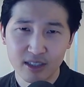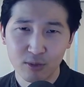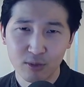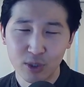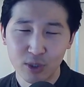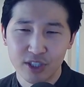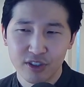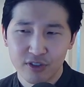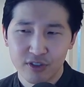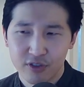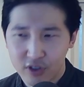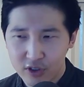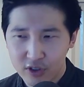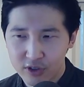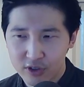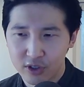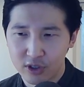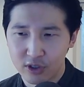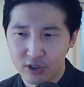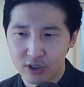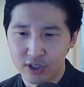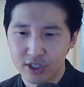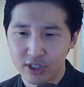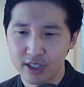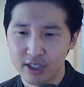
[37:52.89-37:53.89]
which
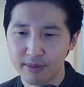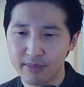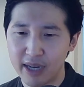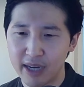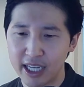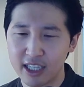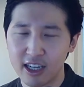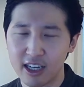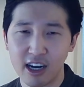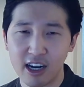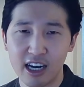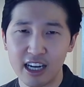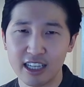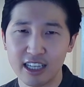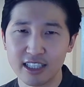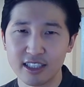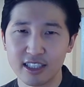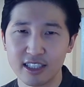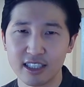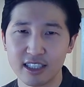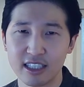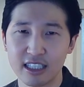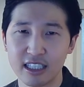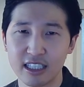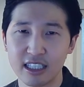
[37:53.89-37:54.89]
furthers my cause
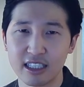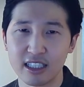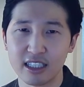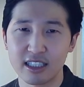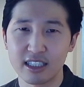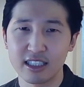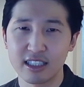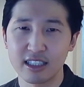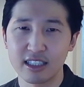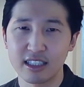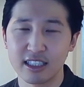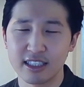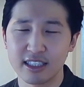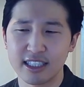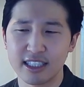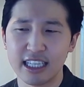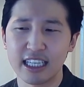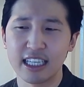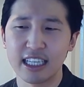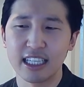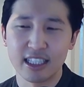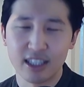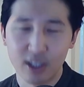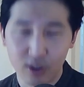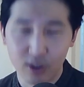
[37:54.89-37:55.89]
to
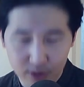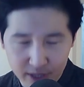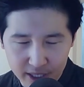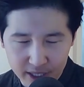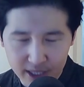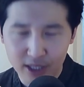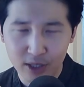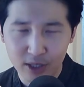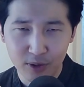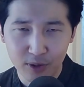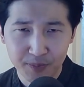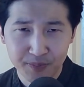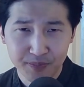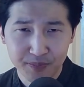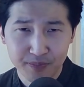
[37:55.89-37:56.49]
say no thank you.